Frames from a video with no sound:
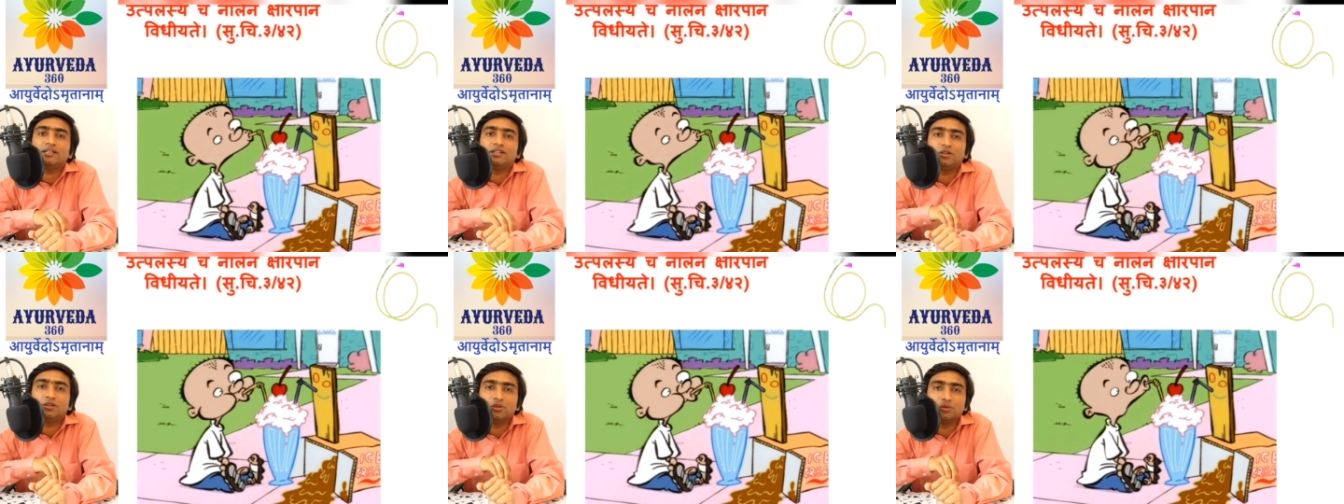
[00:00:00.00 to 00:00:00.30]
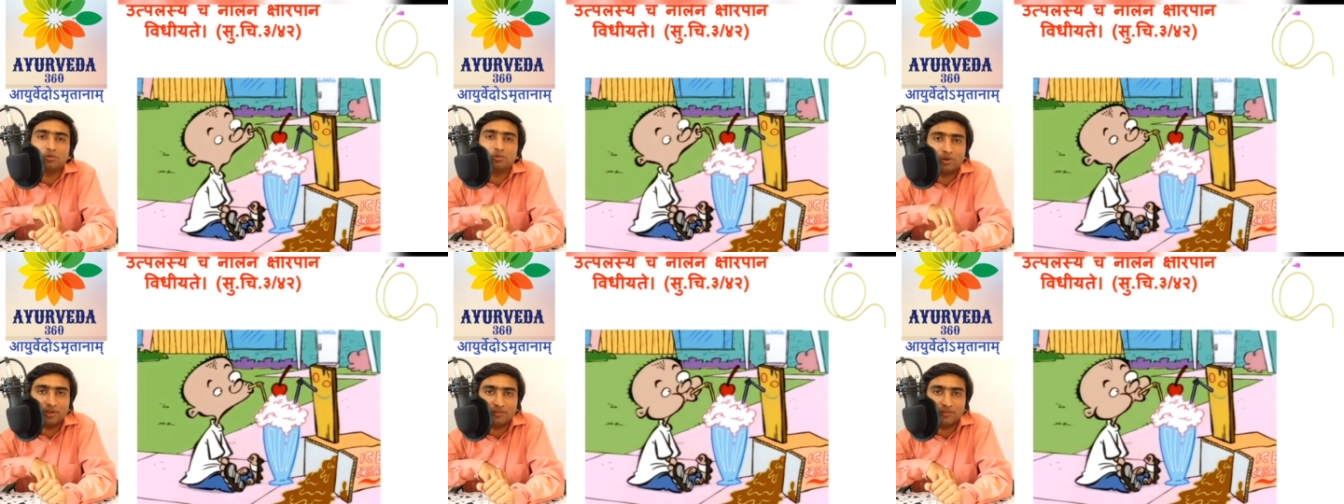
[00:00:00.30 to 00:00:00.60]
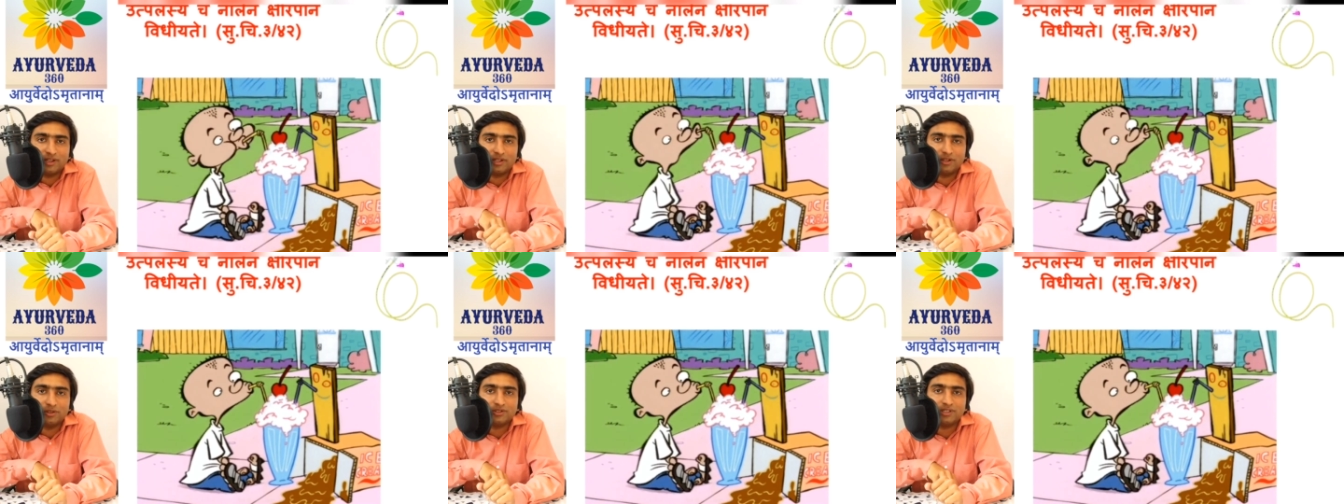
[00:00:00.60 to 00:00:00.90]
tube what
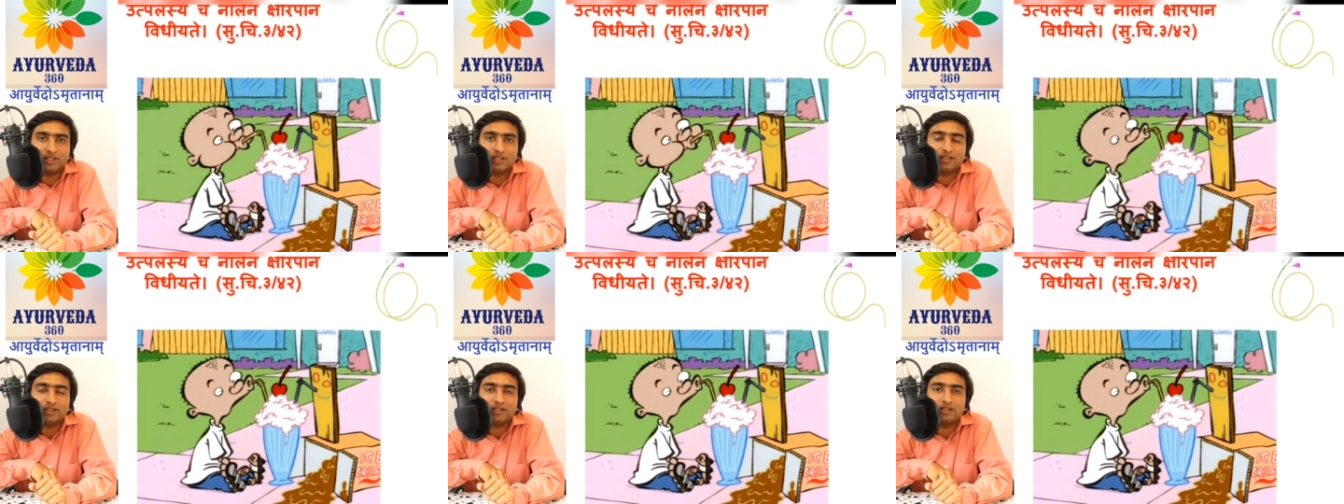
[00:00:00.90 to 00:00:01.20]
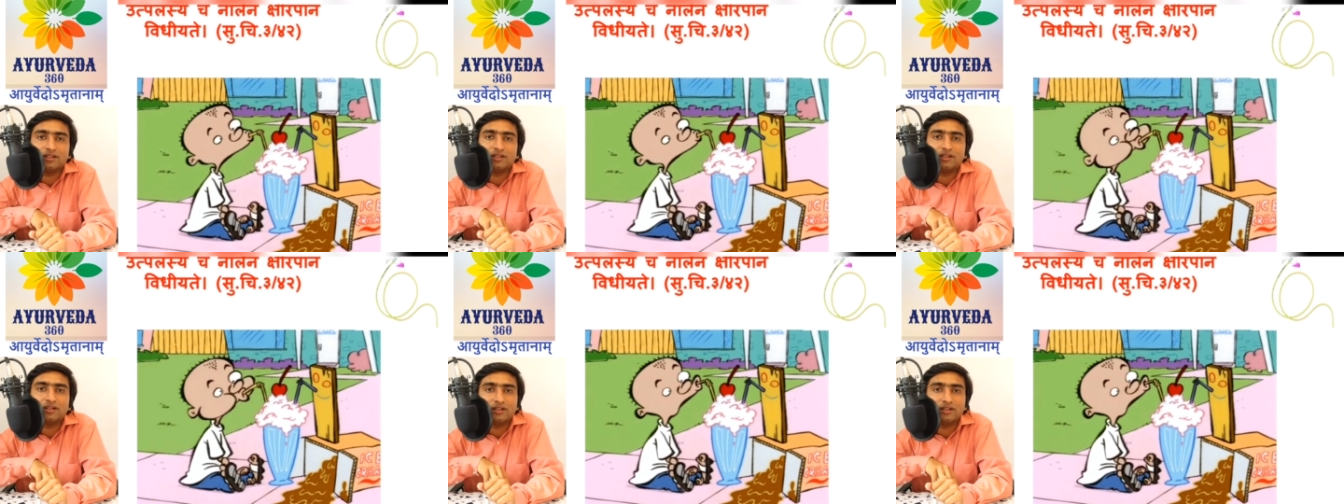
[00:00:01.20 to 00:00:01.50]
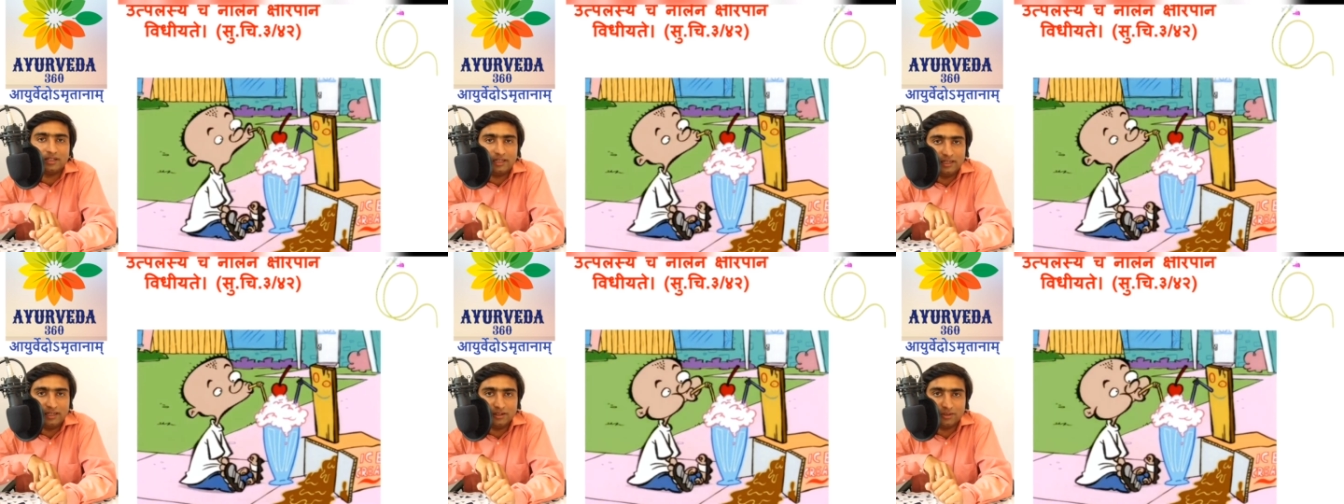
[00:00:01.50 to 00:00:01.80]
we are using
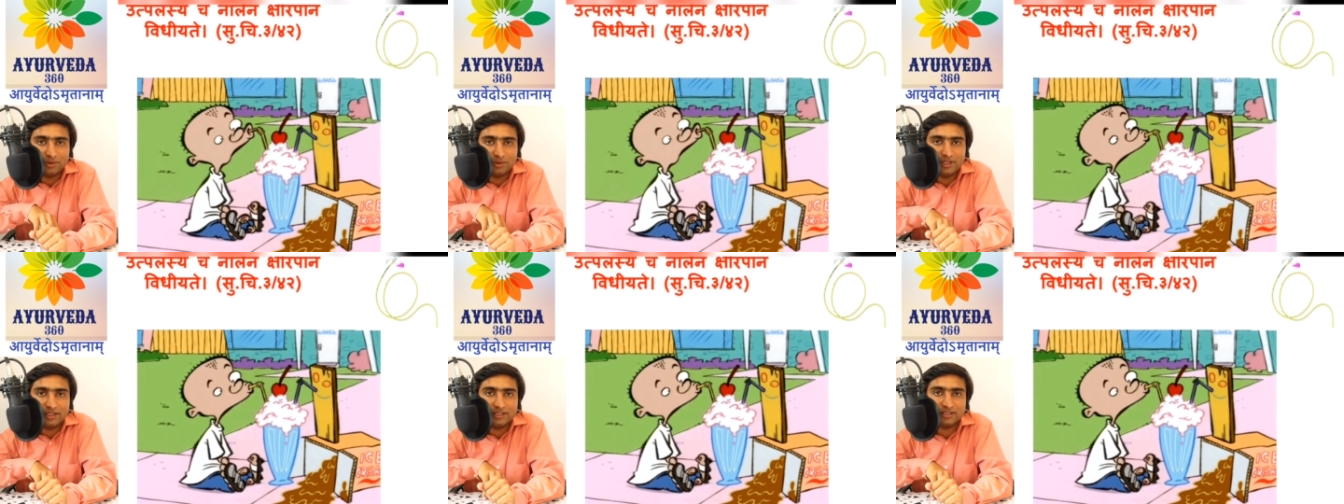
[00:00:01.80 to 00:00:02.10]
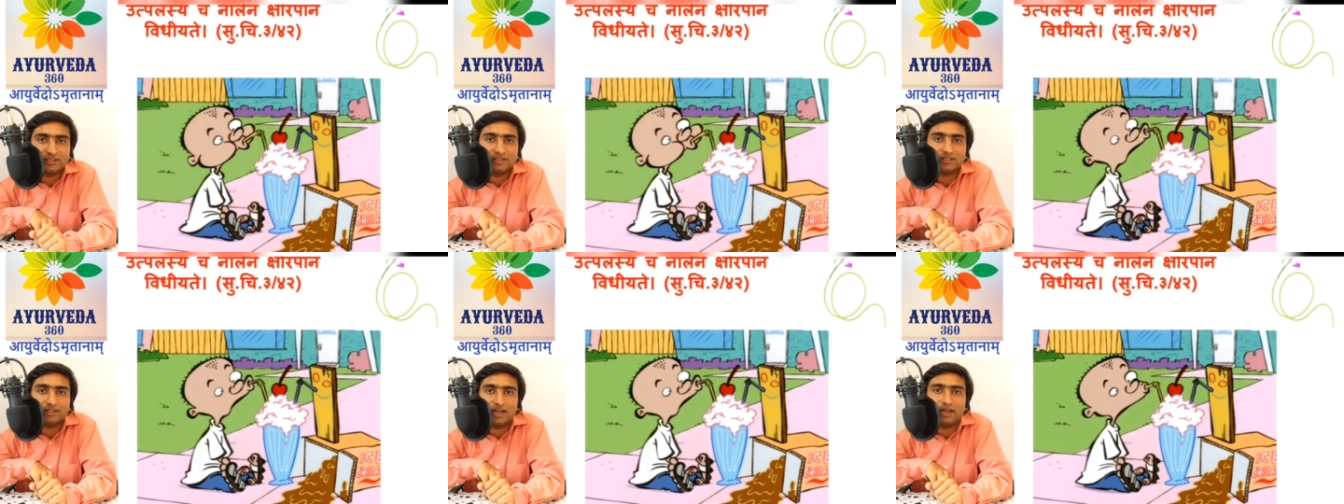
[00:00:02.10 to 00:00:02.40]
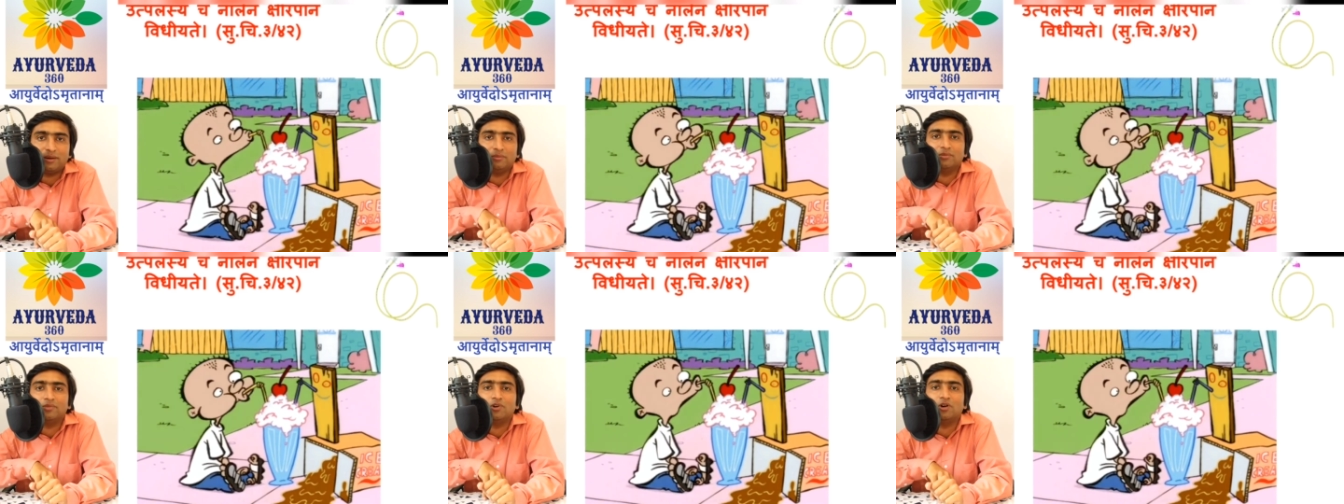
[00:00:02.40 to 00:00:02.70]
in today's
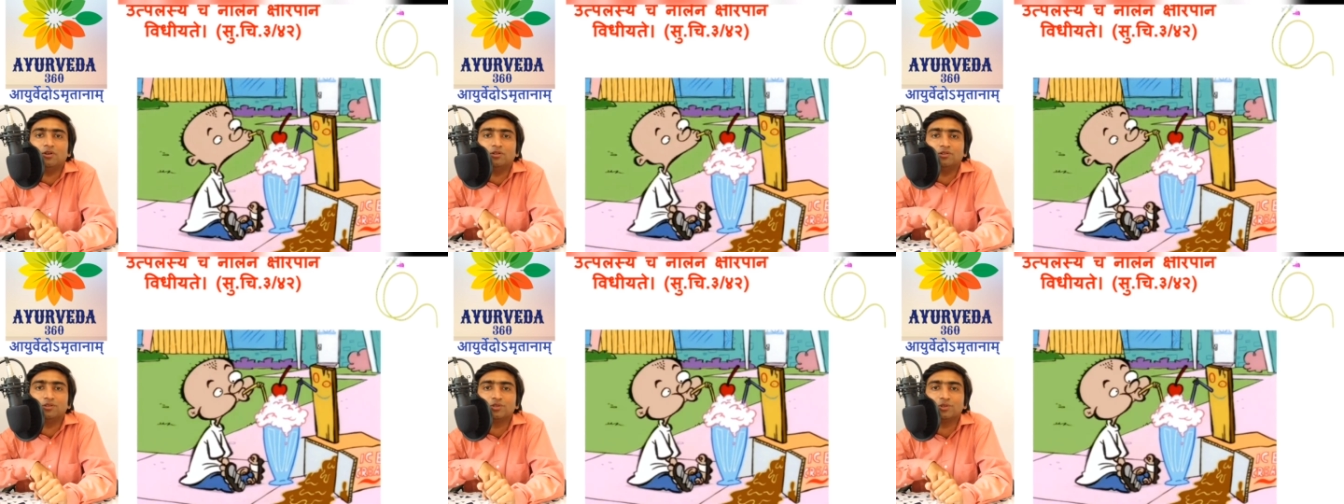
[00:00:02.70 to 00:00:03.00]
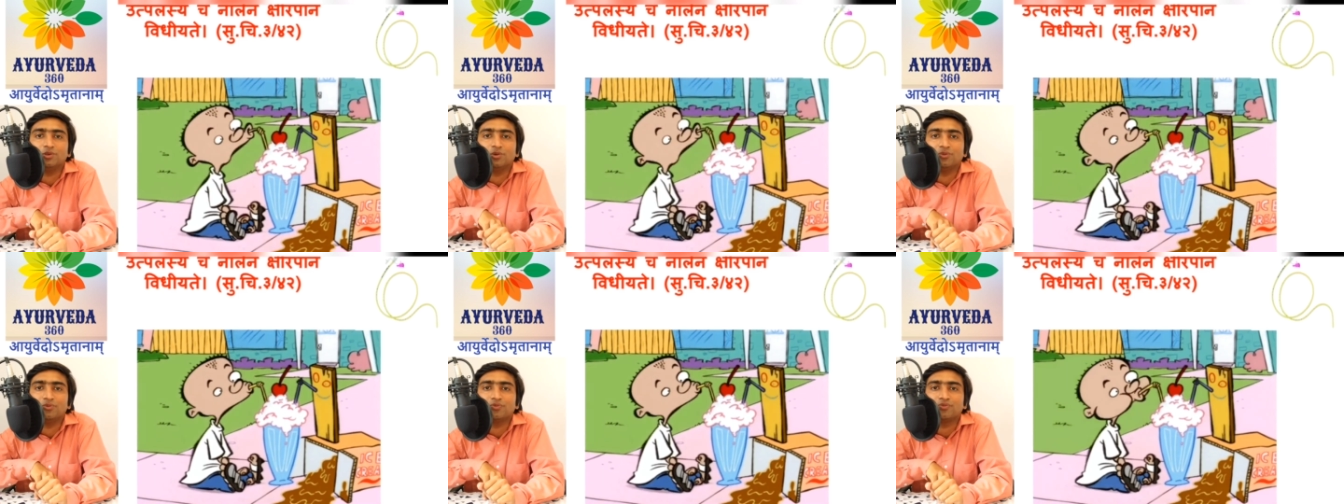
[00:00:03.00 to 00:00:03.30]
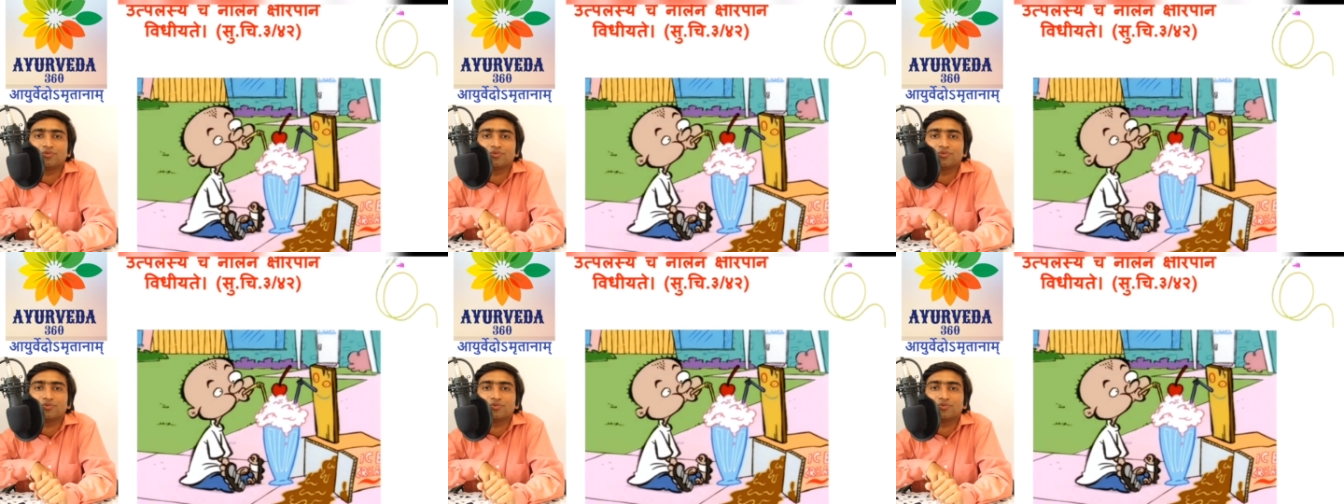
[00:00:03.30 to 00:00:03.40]
time also.